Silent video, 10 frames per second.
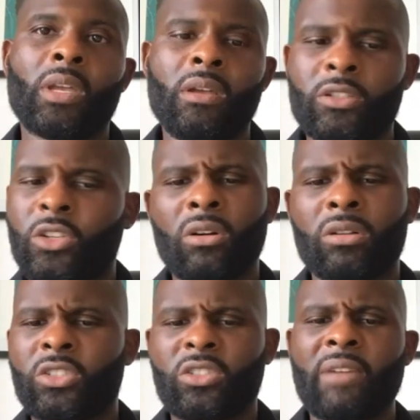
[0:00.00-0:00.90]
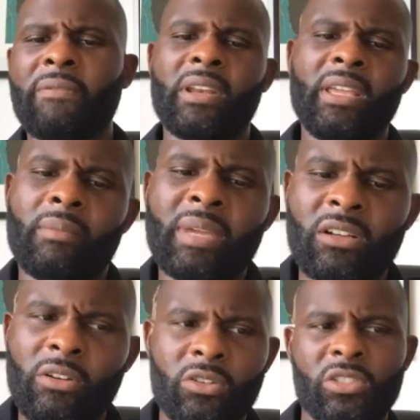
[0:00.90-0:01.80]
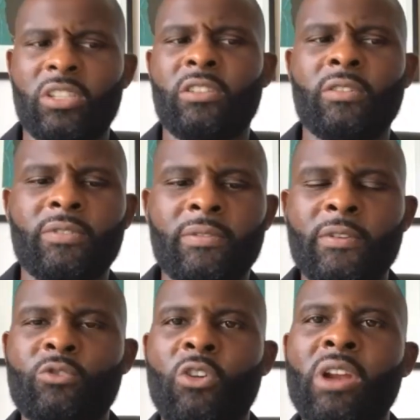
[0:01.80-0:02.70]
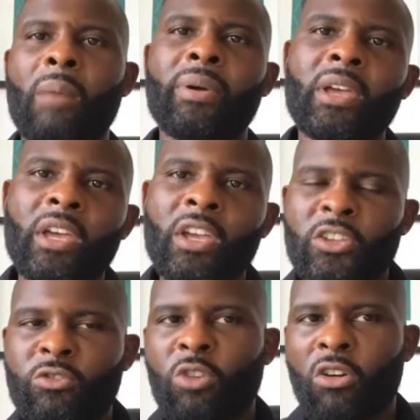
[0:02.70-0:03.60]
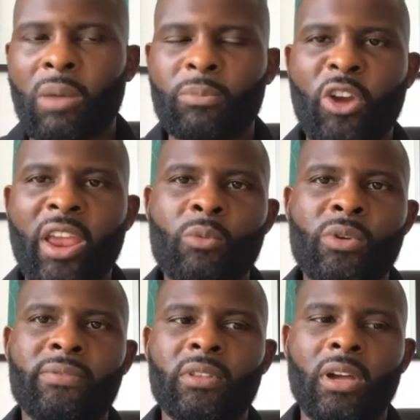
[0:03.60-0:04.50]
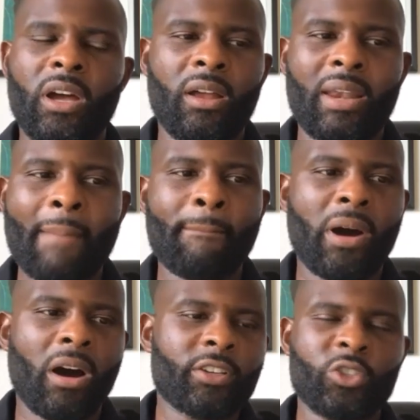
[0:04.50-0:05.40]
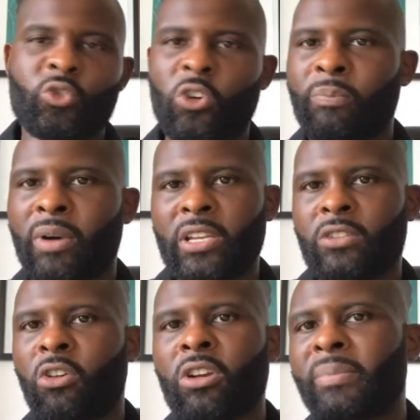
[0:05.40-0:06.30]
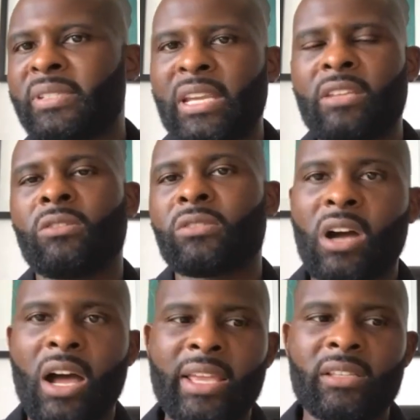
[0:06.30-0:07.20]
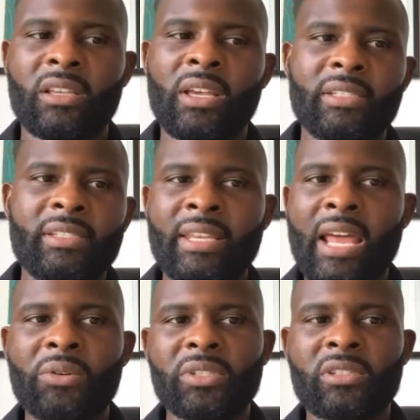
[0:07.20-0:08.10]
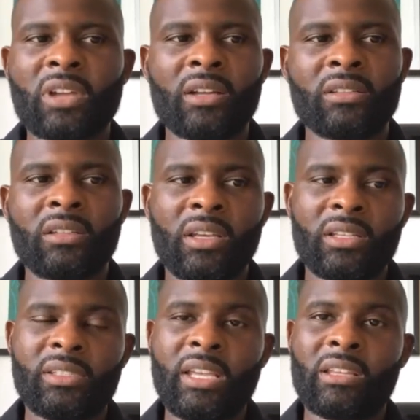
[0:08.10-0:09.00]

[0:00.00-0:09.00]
Sure, definitely. I mean, you've grown up training with Lampard, you've grown up seeing those guys, seeing how it's done, seeing the